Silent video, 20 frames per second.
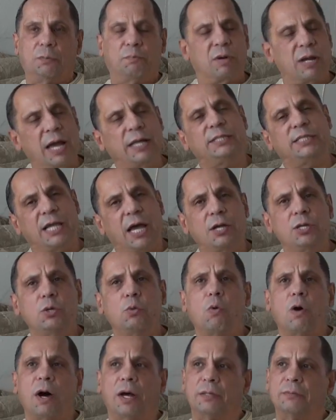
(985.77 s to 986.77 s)
But I tell you
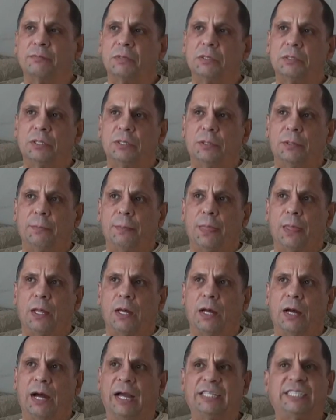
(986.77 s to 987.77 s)
what,
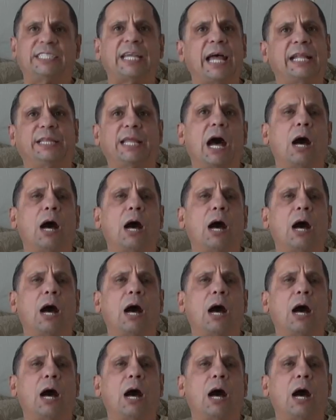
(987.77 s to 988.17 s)
I sat